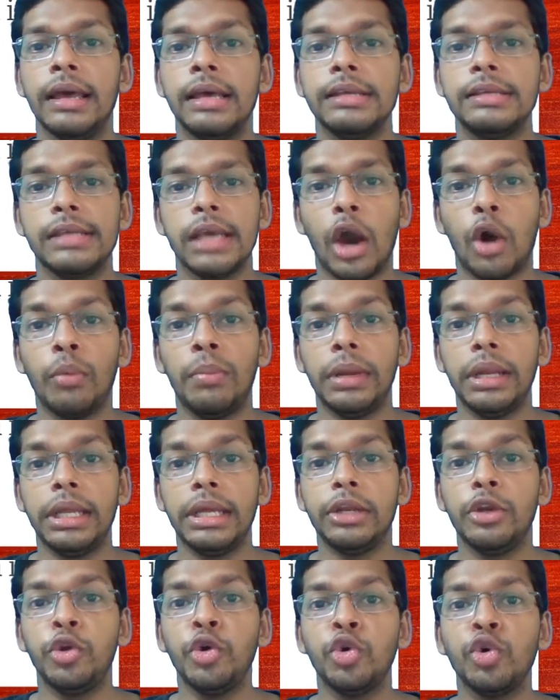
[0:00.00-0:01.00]
See how many
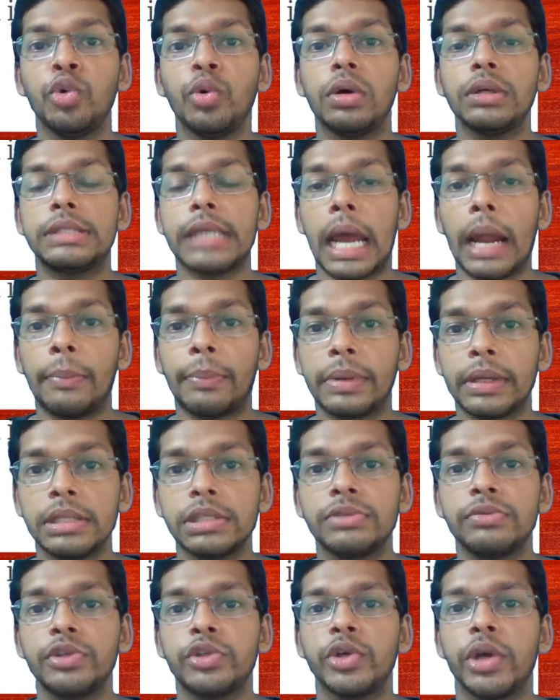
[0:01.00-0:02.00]
new
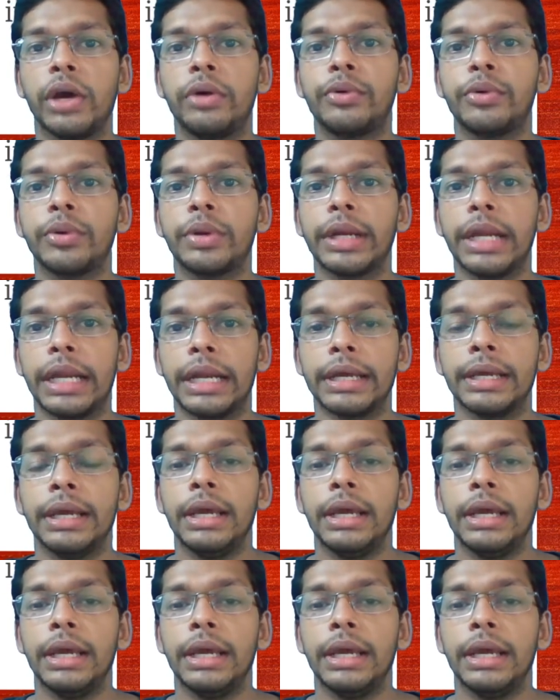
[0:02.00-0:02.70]
chapters which you have to read.